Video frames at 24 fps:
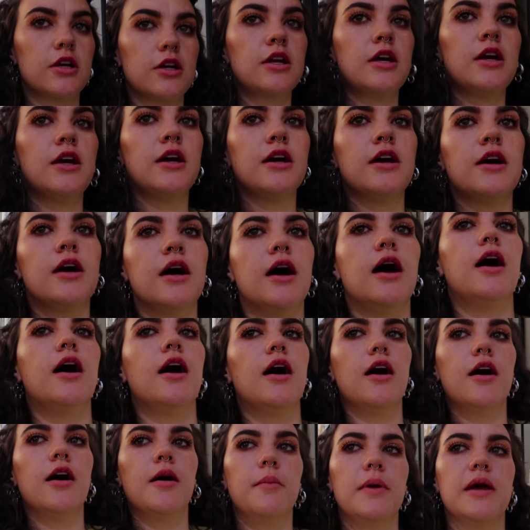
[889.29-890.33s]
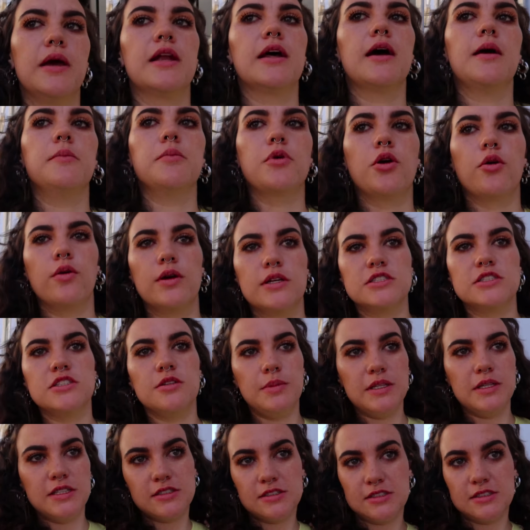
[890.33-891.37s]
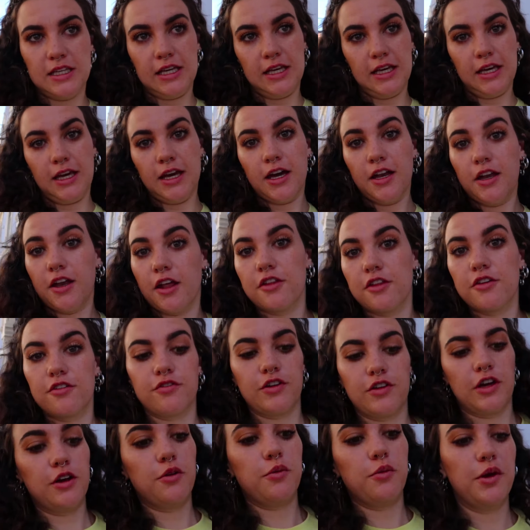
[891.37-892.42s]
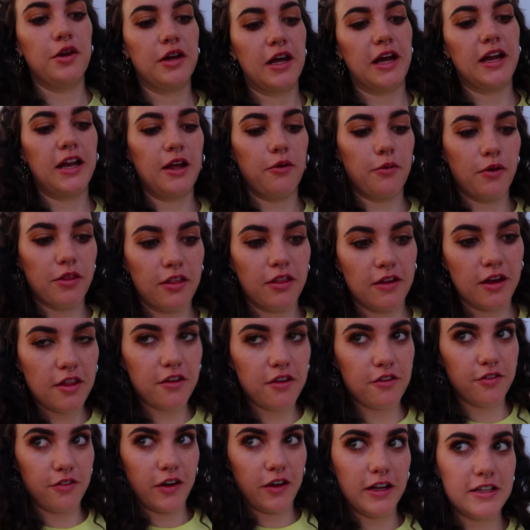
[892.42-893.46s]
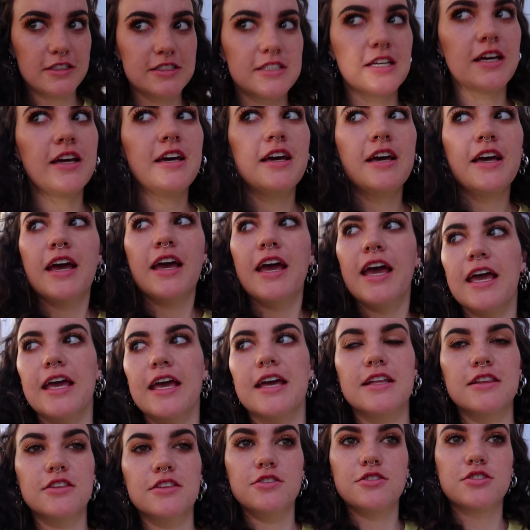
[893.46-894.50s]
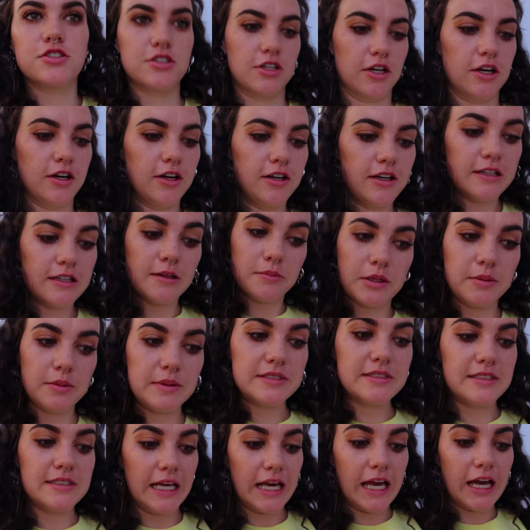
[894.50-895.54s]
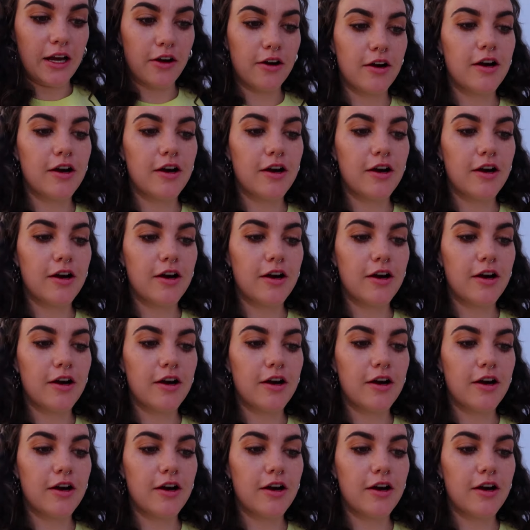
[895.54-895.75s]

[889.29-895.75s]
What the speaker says: And I'm going to be seeing another friend, reuniting with another friend in Lucerne, and I'm going to be staying at